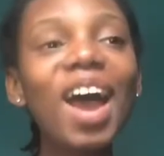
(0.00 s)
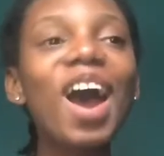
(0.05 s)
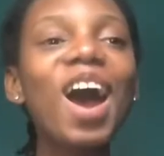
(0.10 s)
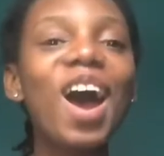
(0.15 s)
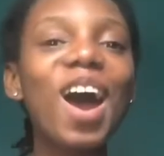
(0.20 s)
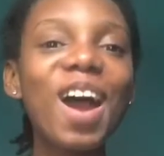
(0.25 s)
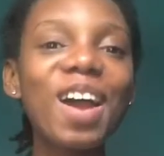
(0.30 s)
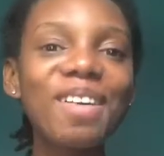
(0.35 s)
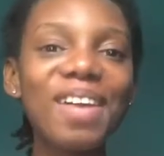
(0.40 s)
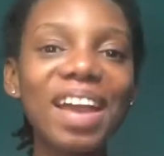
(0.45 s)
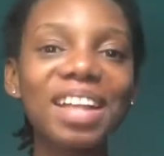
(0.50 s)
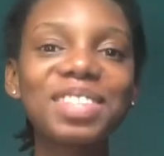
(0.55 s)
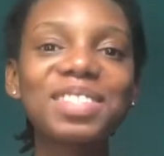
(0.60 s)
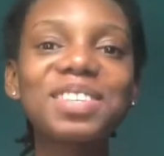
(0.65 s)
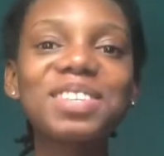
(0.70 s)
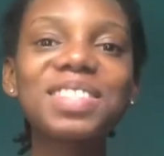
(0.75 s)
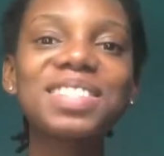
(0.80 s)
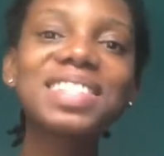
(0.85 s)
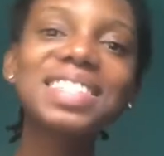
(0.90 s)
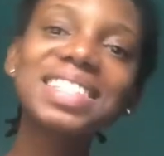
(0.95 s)
All right,
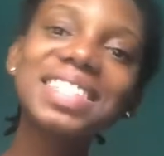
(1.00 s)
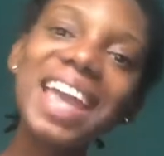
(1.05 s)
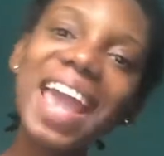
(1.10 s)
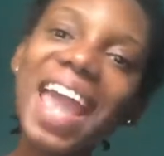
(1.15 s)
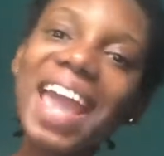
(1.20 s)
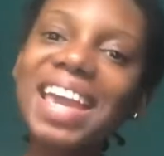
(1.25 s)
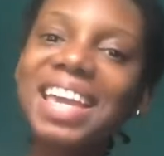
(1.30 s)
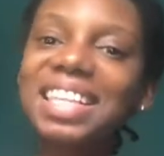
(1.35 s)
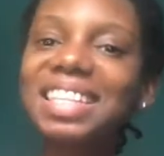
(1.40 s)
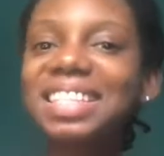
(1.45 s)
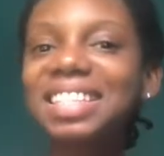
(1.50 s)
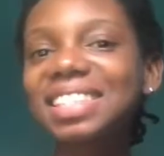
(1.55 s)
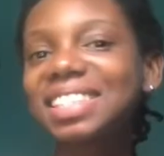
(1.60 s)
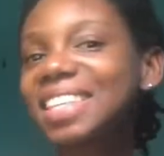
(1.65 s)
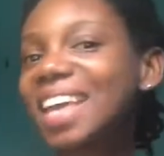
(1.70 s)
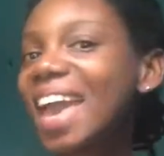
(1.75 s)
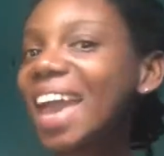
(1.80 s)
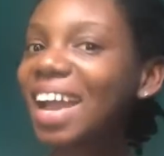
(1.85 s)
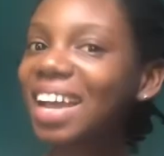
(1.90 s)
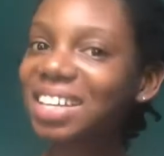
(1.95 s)
so today is
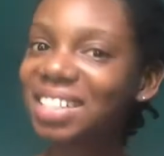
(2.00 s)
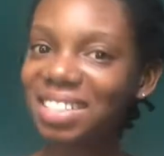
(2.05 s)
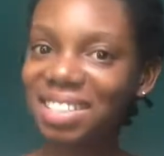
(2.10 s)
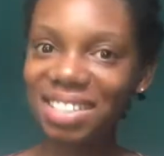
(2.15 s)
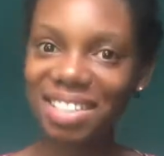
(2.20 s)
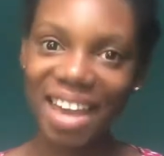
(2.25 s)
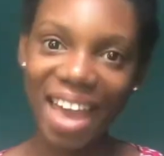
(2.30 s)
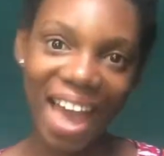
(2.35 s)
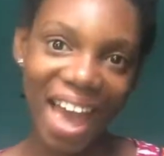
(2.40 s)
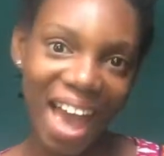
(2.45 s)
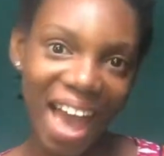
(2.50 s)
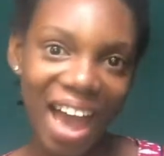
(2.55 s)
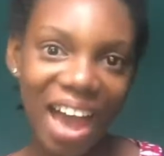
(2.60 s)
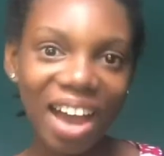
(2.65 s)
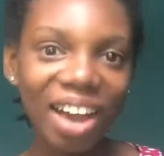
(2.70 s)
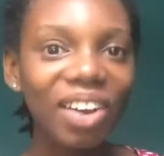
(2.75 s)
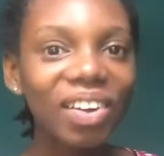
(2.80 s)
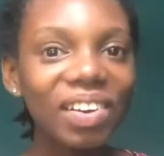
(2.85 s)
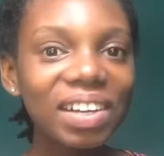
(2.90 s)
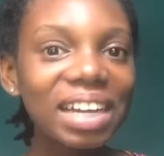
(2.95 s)
take
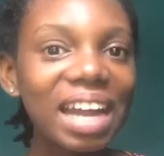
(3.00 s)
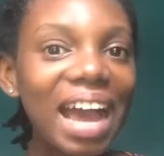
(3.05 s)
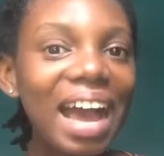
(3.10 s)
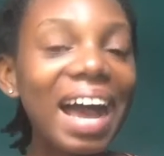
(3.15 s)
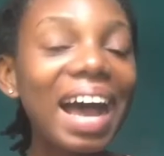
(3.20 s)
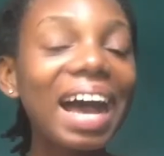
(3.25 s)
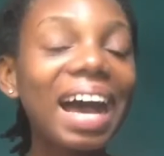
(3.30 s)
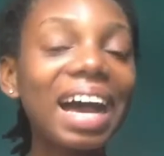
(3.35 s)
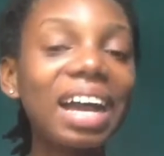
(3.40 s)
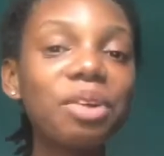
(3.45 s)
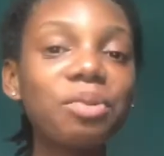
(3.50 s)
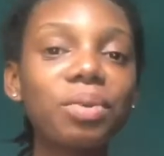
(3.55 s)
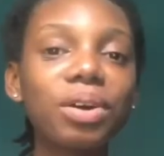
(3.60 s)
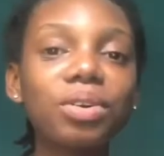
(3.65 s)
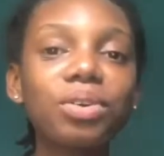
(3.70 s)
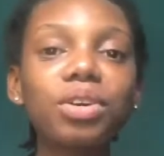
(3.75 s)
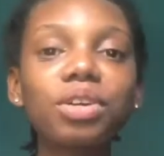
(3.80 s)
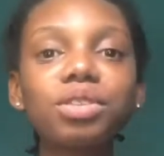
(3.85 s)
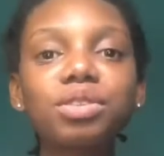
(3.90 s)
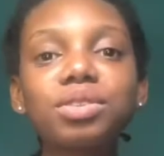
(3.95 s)
down and
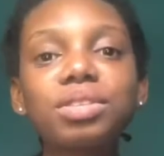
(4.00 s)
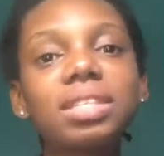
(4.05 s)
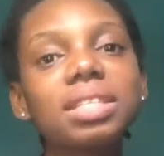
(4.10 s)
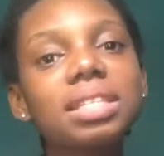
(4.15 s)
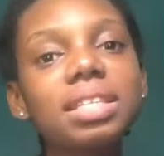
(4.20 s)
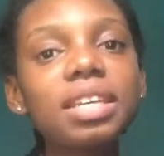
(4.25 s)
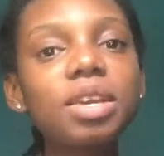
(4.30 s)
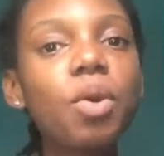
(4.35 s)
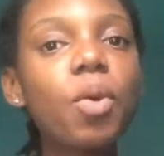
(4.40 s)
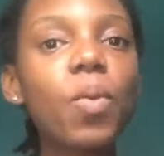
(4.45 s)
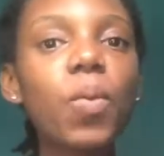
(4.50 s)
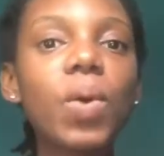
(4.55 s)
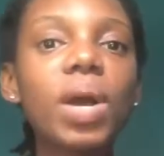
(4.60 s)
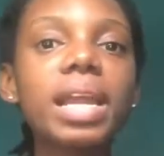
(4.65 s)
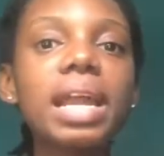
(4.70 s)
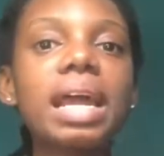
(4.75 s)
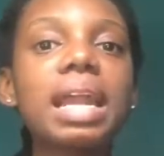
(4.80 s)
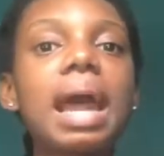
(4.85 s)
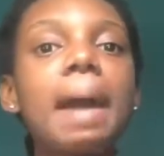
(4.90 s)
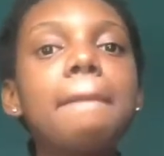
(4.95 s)
we're going to see
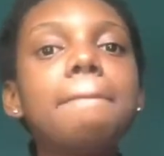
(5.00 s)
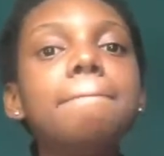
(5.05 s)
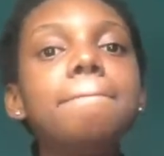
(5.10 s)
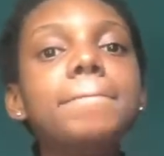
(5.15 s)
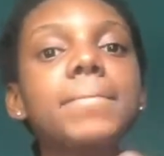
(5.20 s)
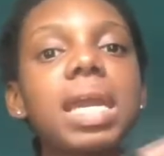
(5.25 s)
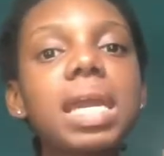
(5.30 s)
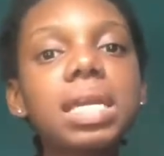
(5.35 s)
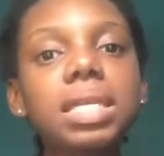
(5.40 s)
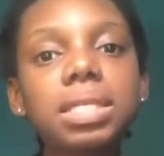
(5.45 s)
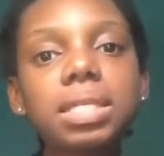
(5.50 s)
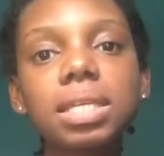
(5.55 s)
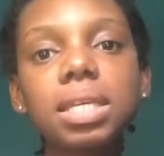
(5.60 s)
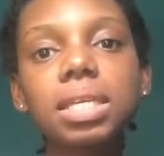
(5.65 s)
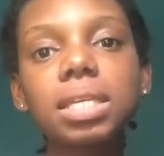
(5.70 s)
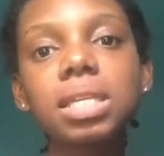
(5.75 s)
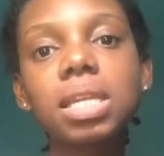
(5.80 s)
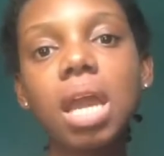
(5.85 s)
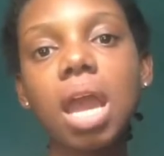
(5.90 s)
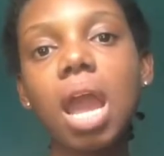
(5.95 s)
what an
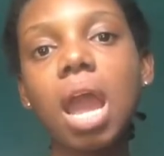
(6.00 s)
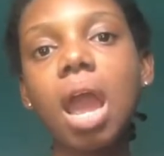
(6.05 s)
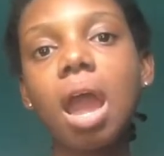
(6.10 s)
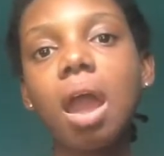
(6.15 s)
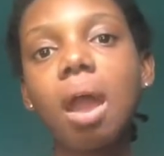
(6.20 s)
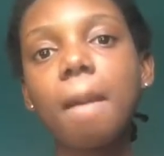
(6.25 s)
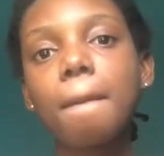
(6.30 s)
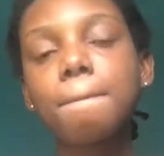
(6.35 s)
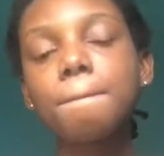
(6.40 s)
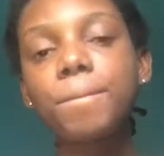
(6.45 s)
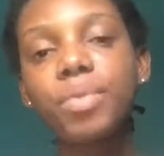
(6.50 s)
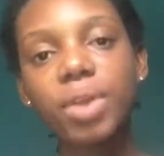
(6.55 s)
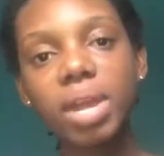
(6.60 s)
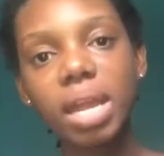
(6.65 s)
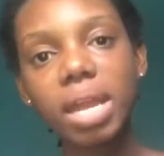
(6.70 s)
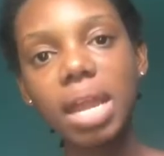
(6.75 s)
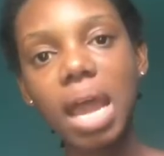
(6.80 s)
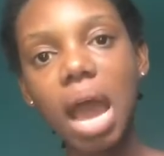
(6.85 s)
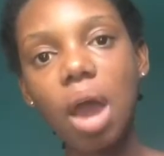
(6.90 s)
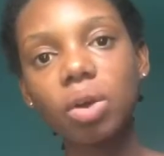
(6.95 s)
amazing
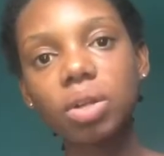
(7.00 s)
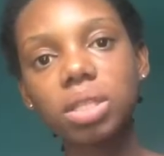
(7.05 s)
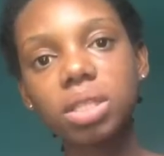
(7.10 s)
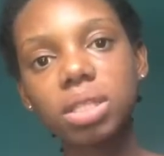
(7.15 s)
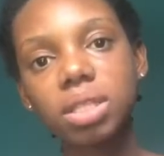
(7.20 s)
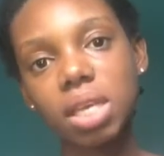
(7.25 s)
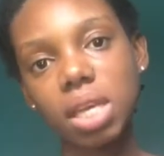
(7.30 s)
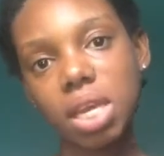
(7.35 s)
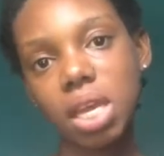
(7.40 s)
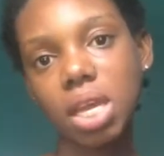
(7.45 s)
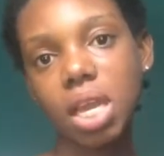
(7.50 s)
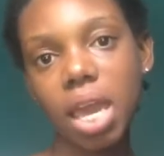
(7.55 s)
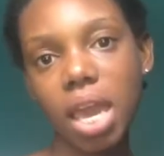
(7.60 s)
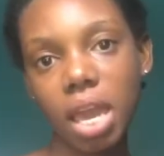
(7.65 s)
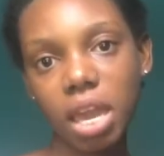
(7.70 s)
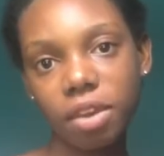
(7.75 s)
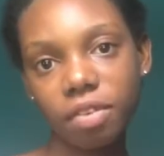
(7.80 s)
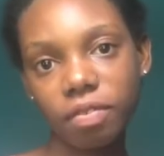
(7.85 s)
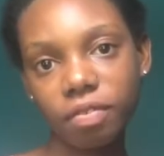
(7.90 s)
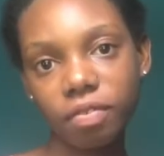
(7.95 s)
braid out it
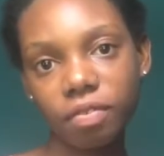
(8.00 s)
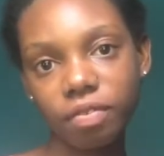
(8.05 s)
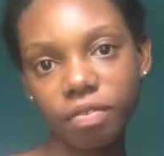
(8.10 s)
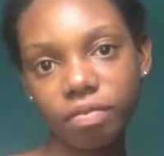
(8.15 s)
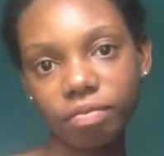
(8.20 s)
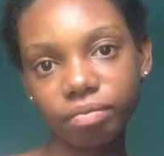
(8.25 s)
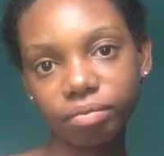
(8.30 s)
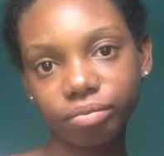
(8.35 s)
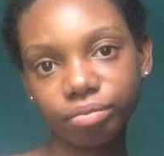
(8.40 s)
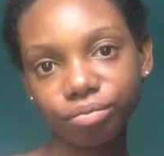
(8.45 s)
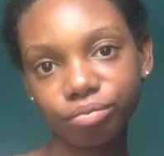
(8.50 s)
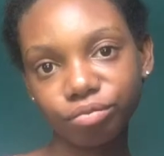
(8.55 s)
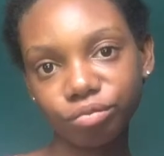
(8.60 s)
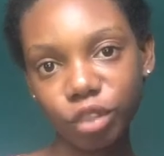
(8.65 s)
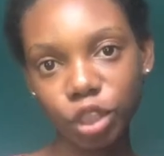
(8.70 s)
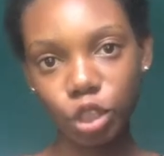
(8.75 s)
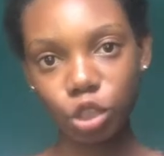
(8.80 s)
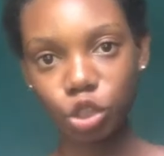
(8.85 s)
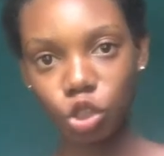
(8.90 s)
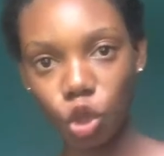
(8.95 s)
gave.
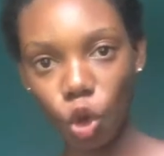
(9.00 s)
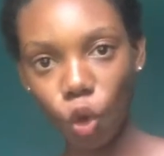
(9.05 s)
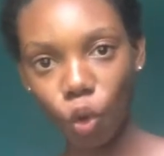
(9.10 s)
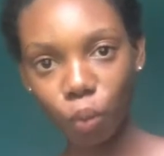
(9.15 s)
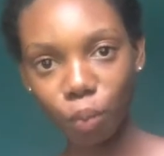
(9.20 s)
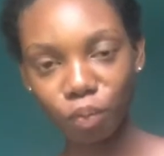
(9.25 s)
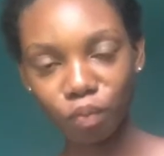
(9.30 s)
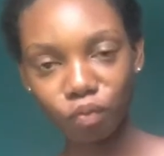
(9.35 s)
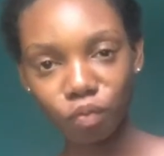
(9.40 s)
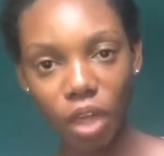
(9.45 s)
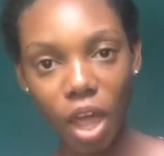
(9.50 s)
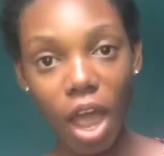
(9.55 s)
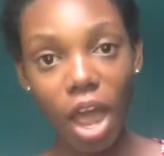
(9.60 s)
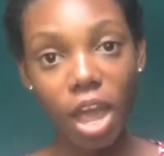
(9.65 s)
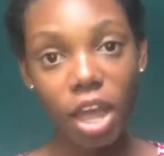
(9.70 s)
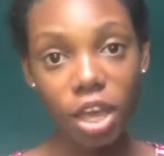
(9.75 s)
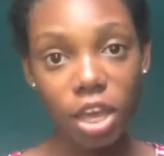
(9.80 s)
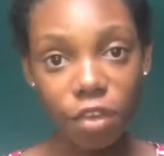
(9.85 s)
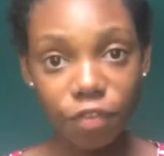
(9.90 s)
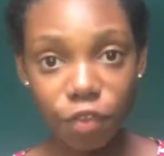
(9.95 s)
So
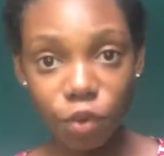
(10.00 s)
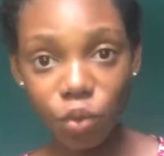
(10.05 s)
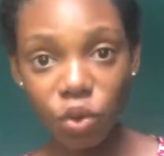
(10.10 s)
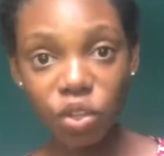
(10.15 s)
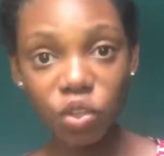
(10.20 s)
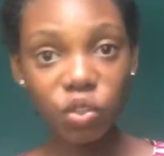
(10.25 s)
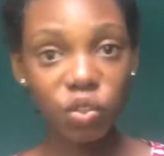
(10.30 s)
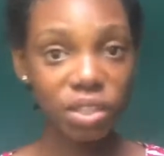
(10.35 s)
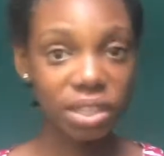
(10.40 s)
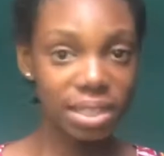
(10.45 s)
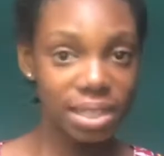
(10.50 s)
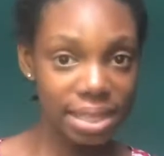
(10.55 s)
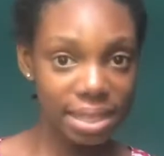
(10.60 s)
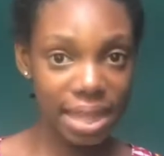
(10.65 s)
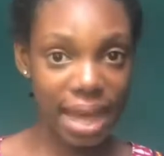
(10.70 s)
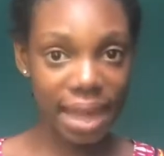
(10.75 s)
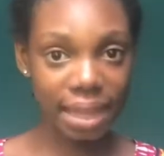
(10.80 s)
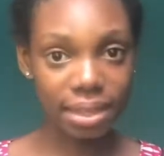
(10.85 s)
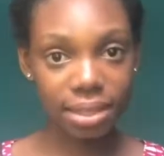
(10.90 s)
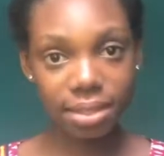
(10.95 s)
if you want to see
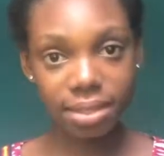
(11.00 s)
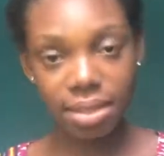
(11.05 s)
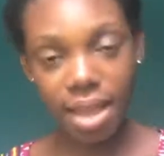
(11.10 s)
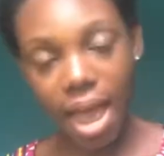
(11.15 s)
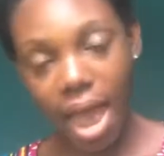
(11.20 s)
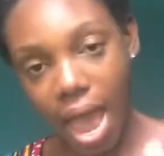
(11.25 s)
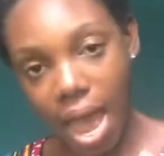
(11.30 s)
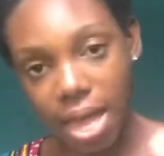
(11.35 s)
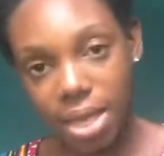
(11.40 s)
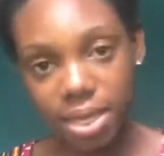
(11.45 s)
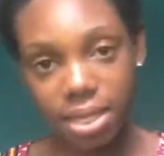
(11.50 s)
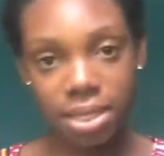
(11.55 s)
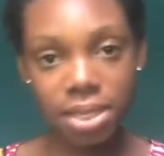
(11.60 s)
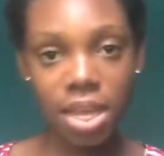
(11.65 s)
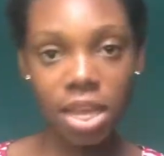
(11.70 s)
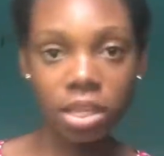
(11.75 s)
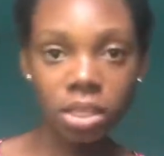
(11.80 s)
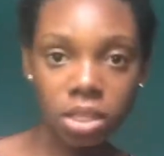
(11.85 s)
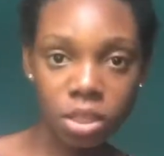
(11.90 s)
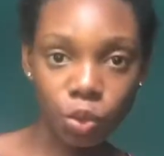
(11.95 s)
that,
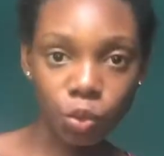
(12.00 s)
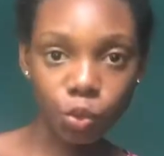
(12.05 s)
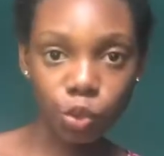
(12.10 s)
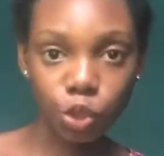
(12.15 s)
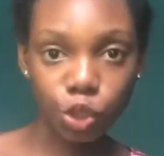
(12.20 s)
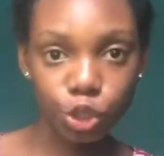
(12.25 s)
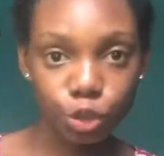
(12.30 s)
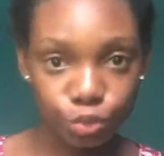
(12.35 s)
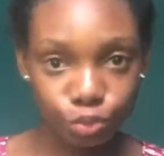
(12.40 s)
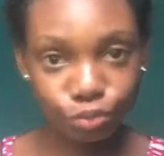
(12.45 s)
stay tuned.